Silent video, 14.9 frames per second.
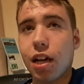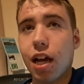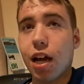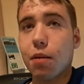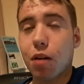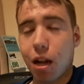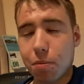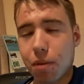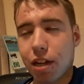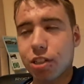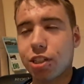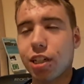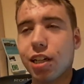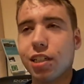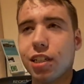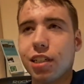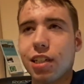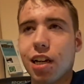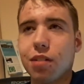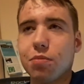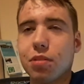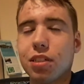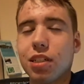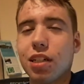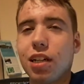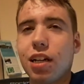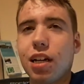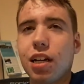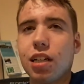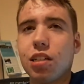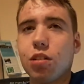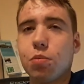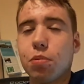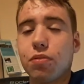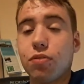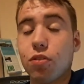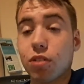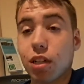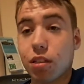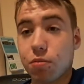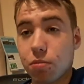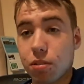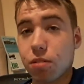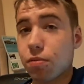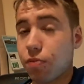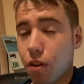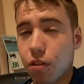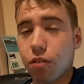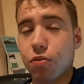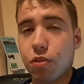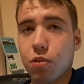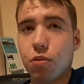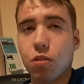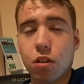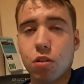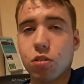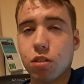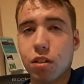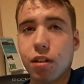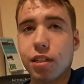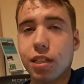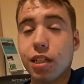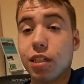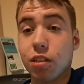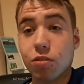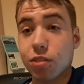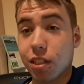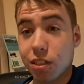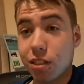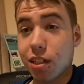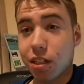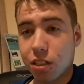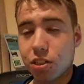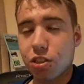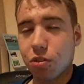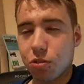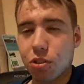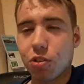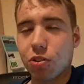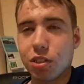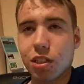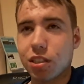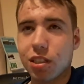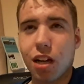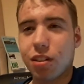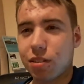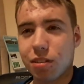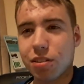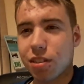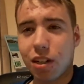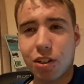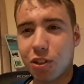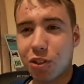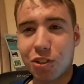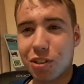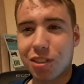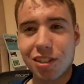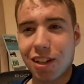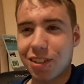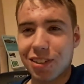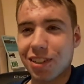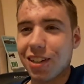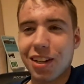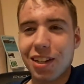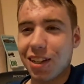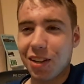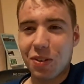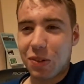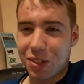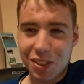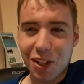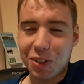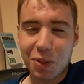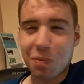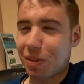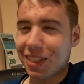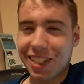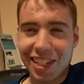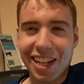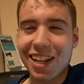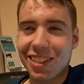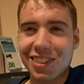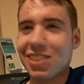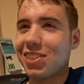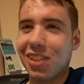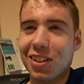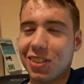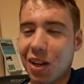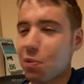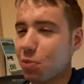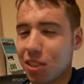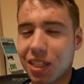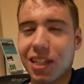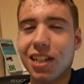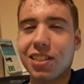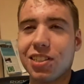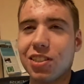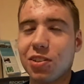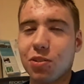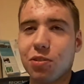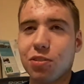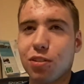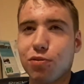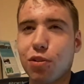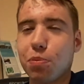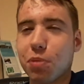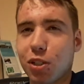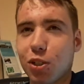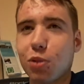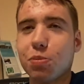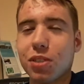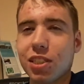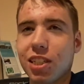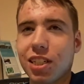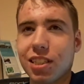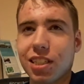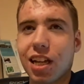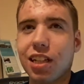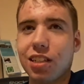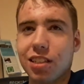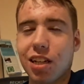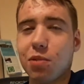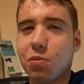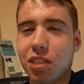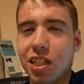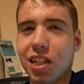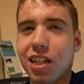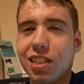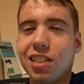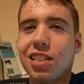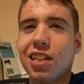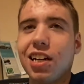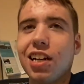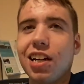I'm actually 18 now, but, you know, before that there was very few under 18. You know, they take us to Doherty, it's not about the kids, it's not down with the kids, you know, the football clubs and things like that, they're down with the kids.